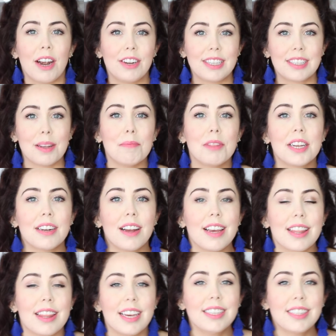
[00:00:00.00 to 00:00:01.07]
Wearing something
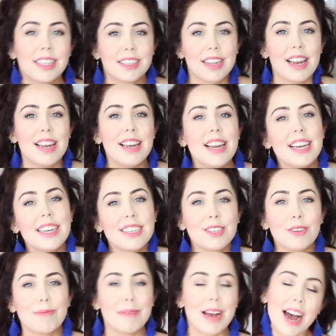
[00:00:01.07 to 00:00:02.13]
like this is a
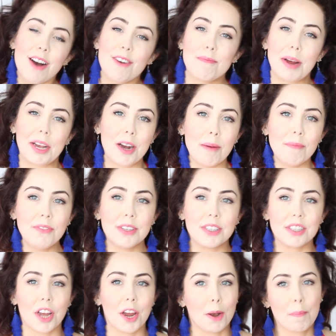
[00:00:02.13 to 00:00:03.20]
little bit out of my
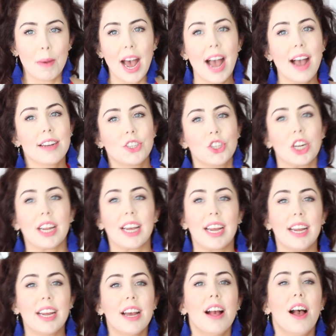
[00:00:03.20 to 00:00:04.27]
comfort zone, but
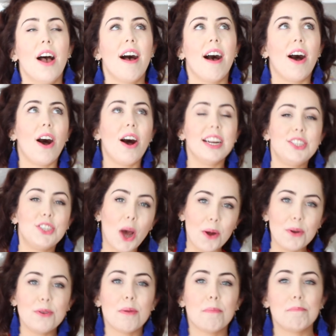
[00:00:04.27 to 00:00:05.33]
actually, I
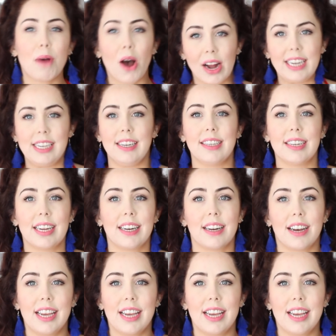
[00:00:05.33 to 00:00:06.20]
don't mind it.